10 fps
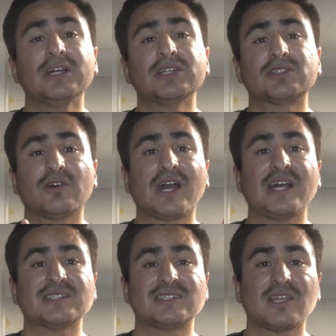So
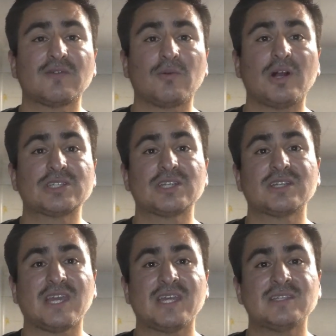guys, thank you for watching
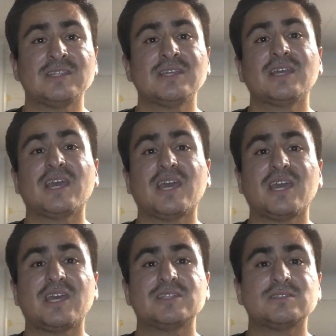again,
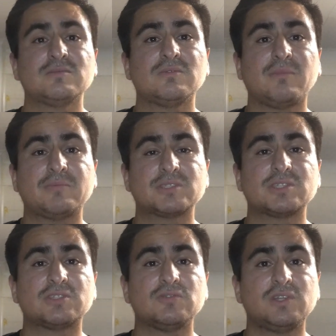and remember
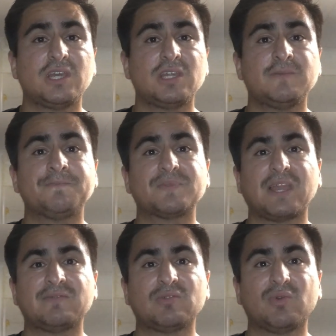to tune in
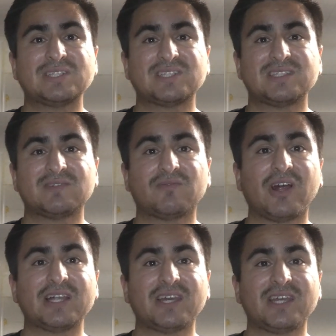every Wednesdays and
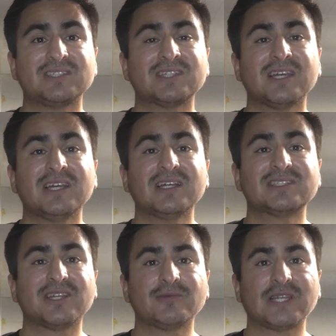Fridays.
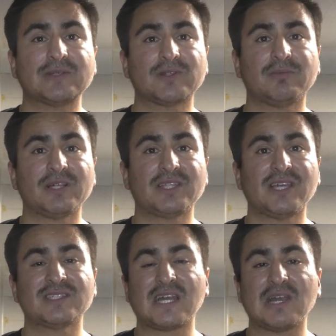Sometimes on
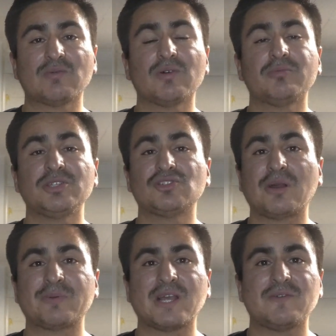Mondays I will be
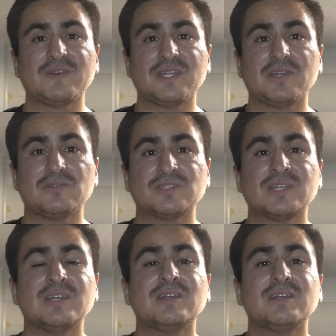dropping out videos.
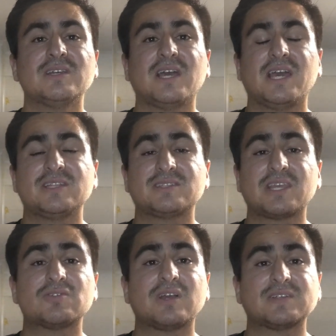And
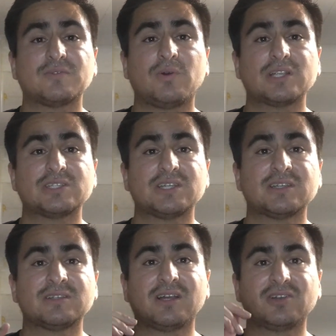thank you guys for
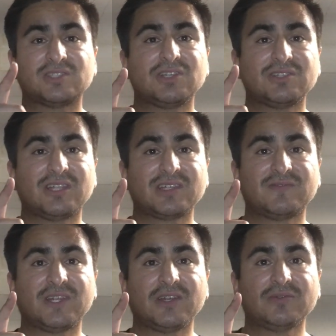watching. I'll see you in the next
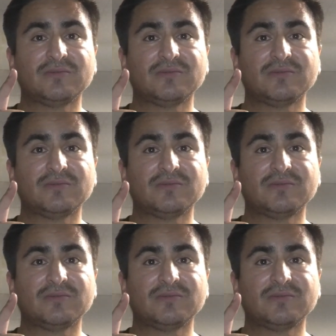video.